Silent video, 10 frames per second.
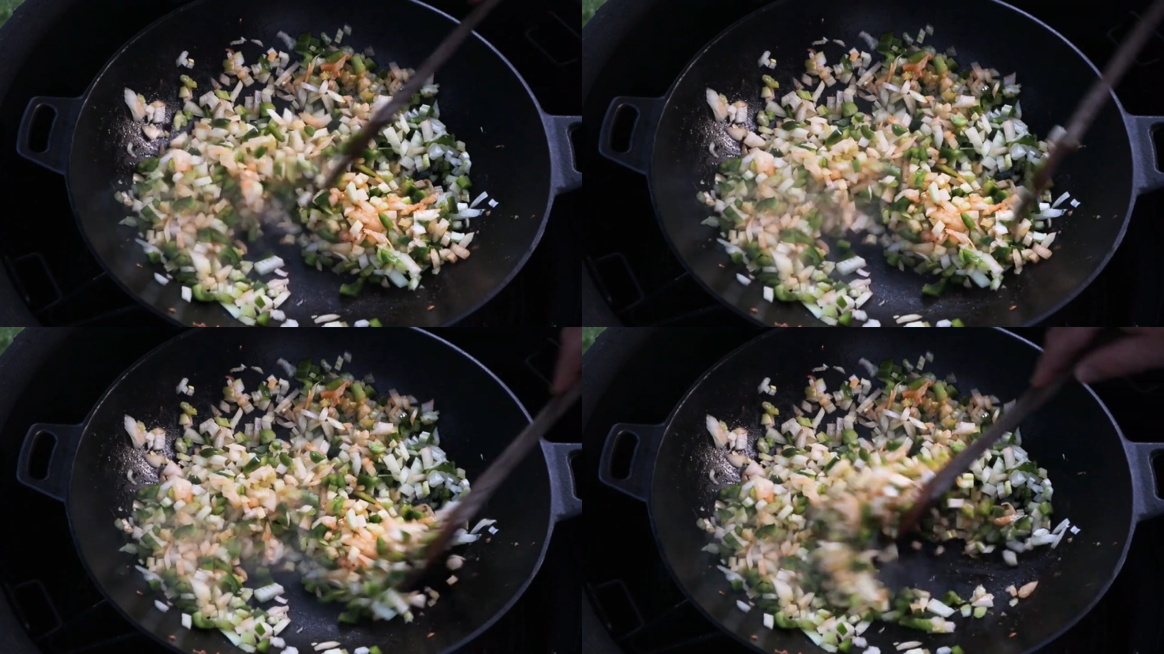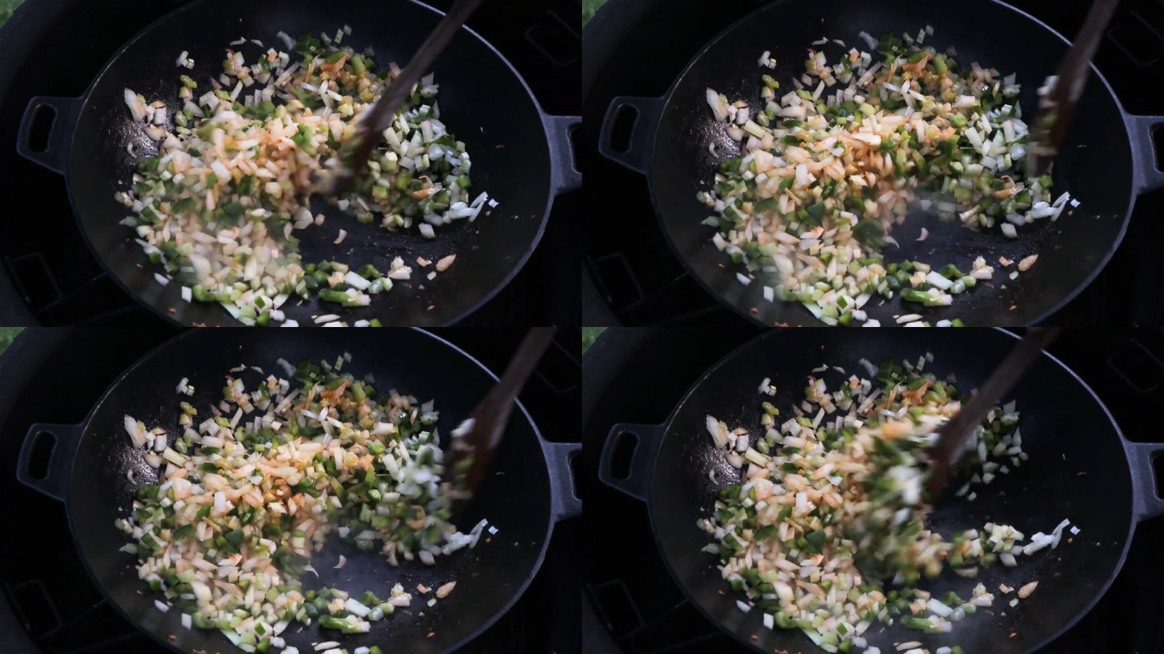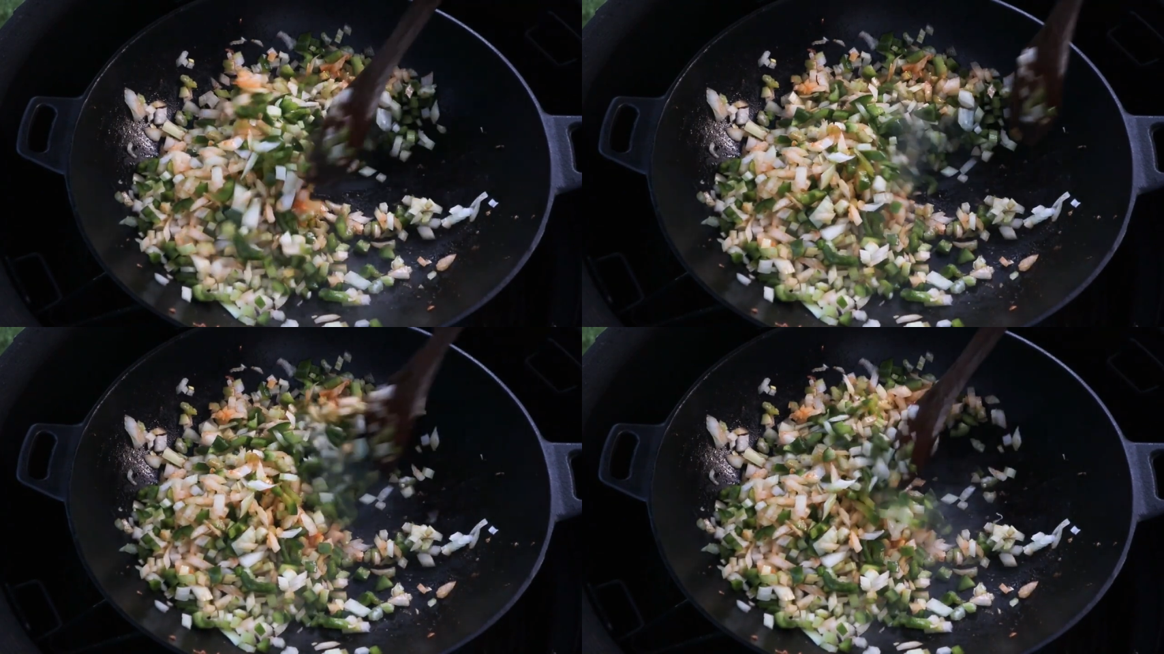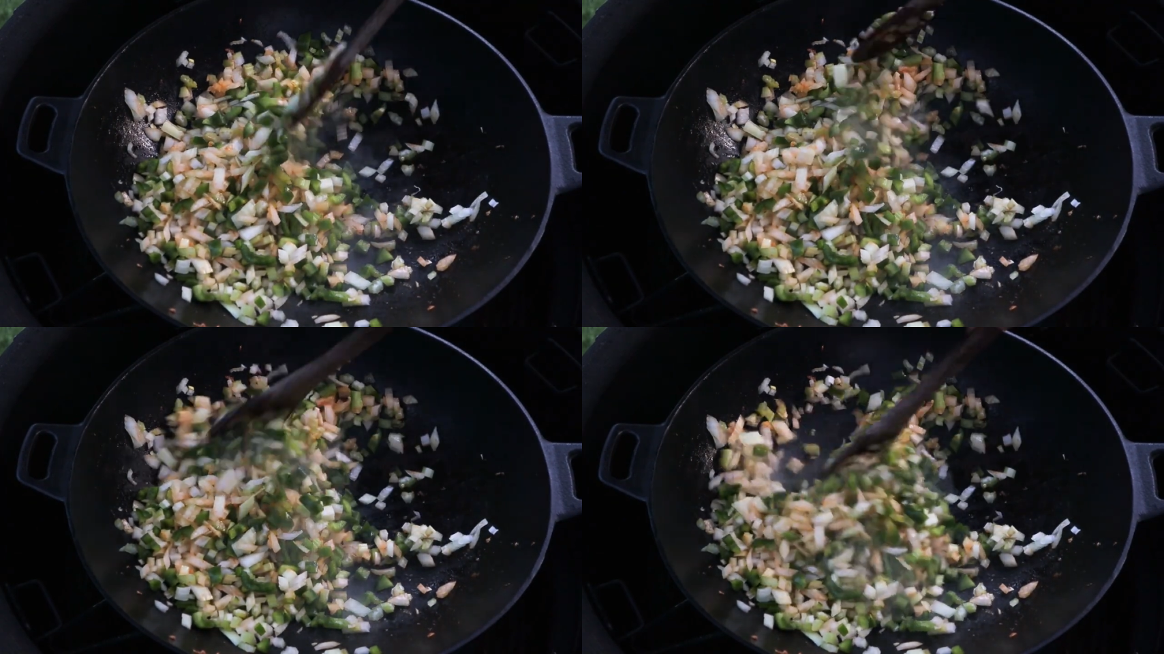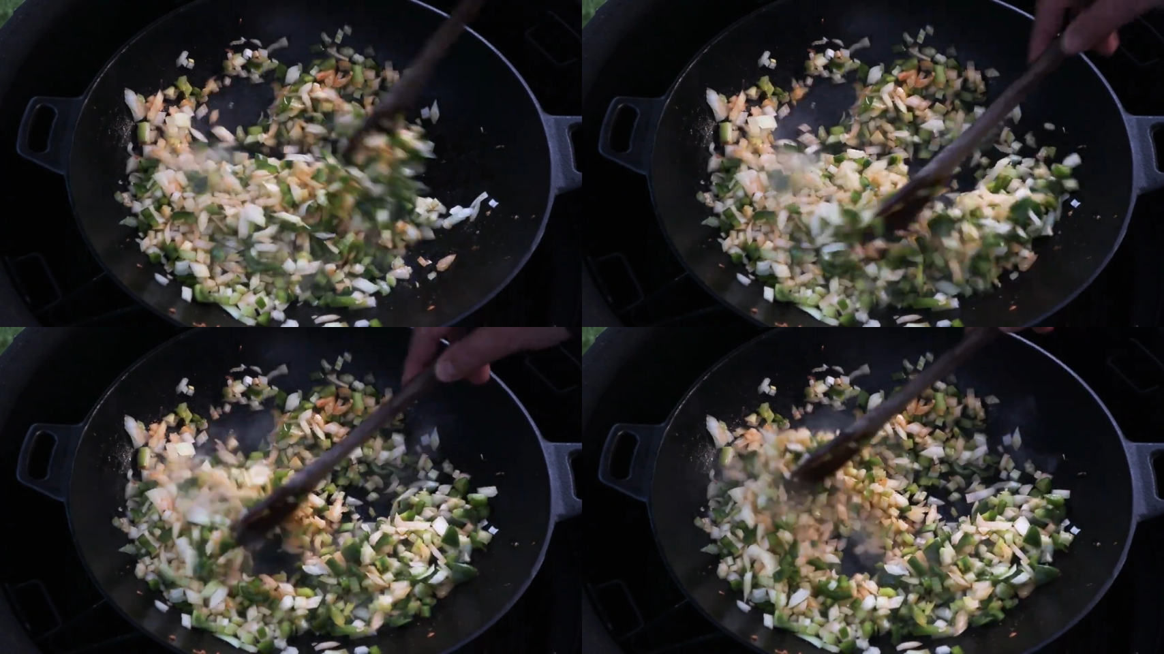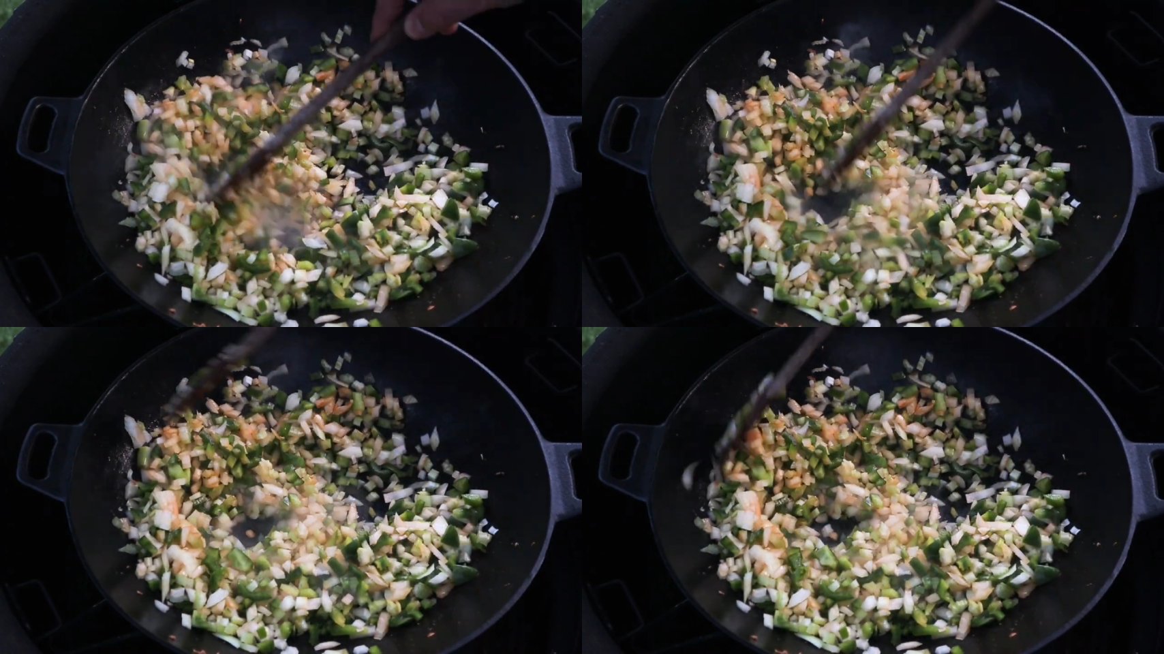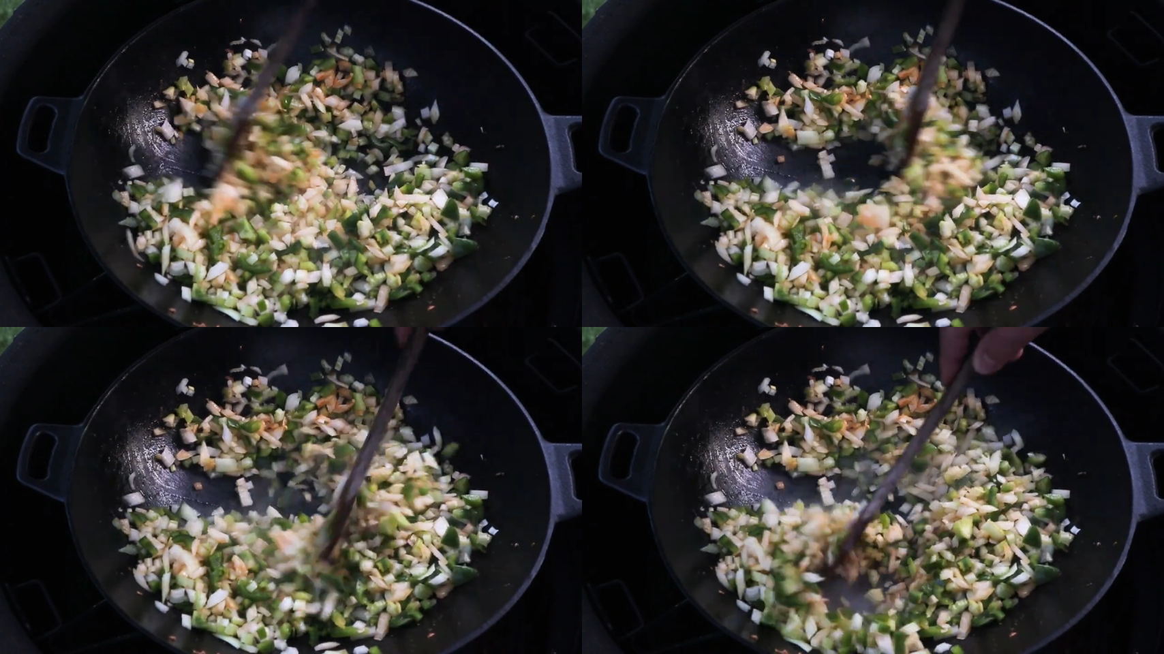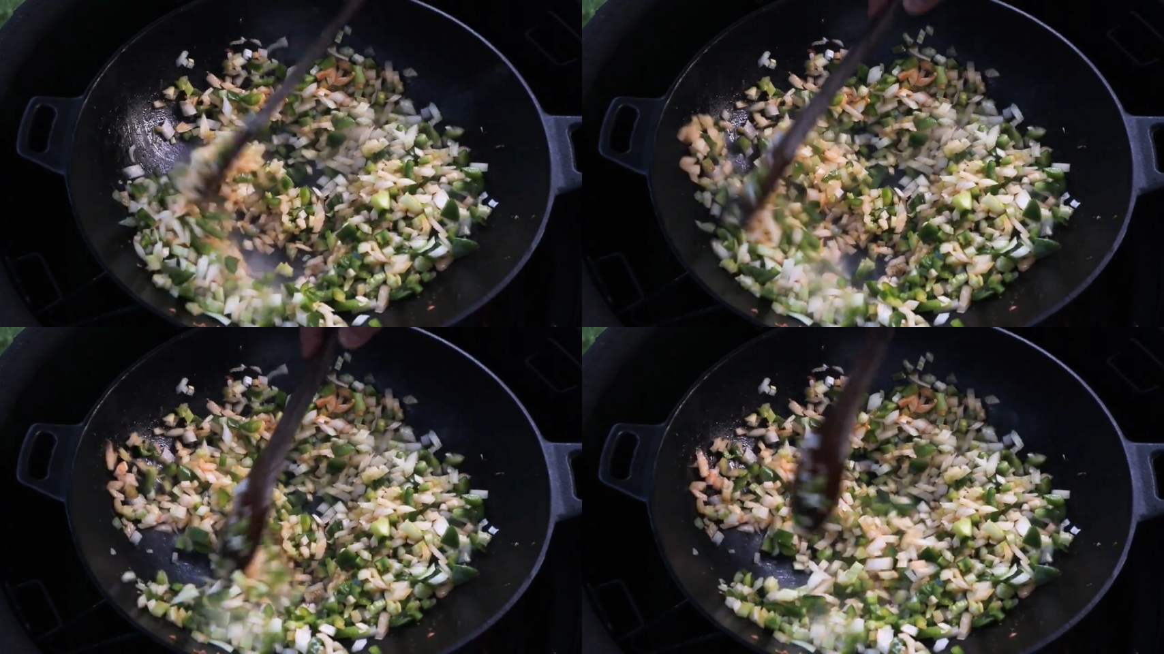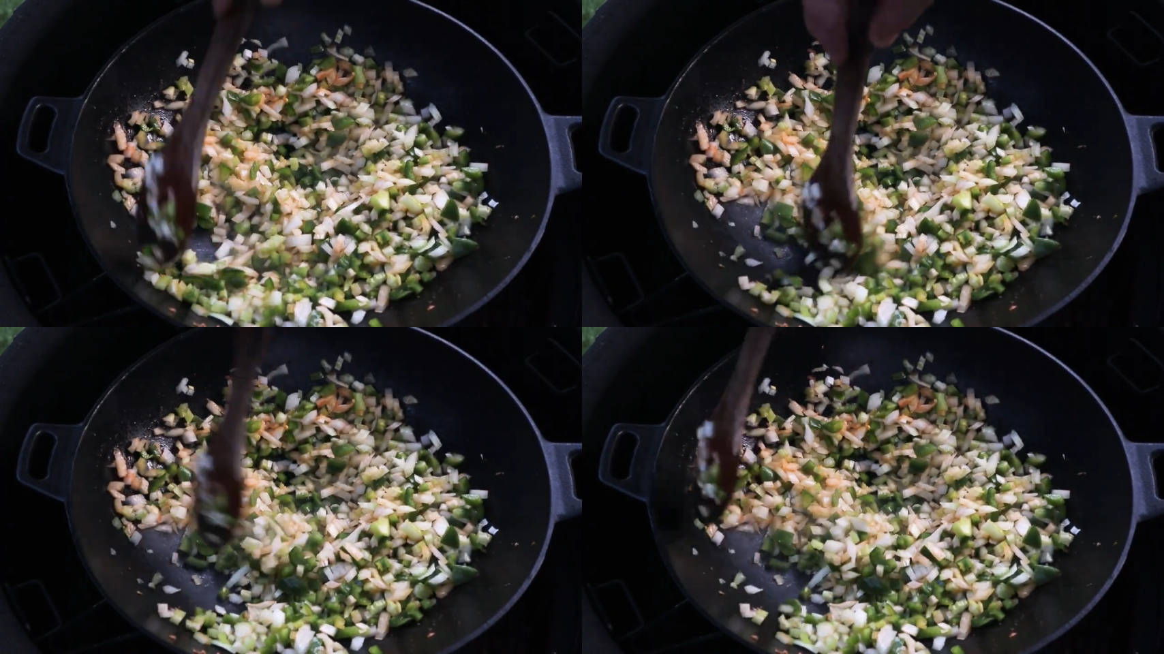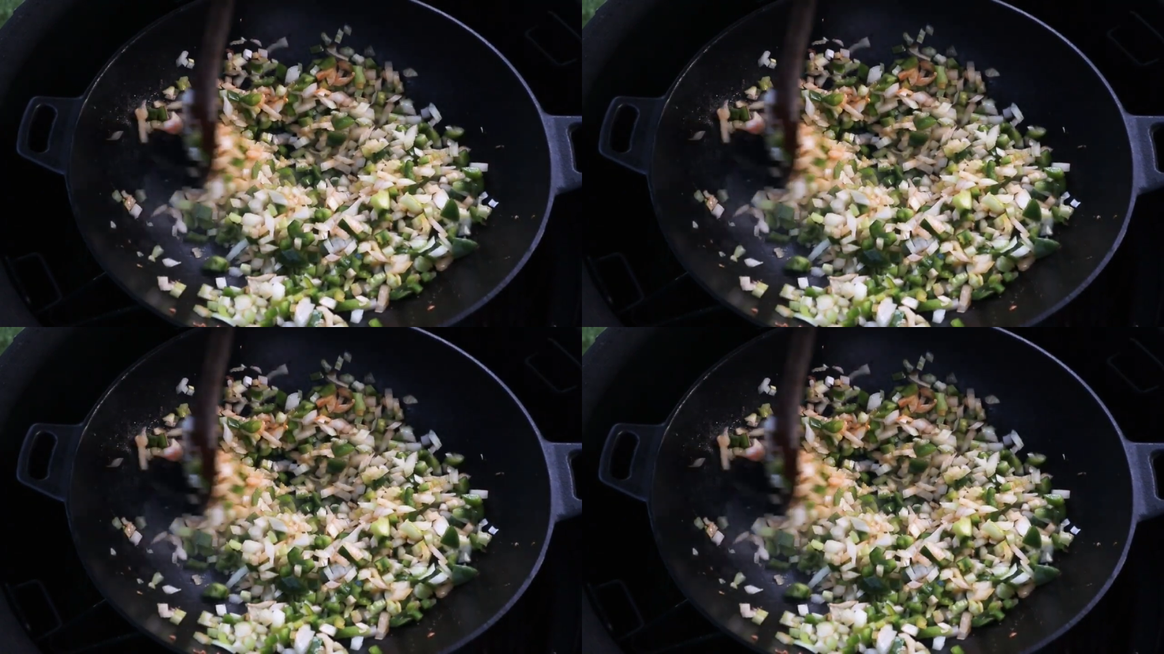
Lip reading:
(no speaker visible)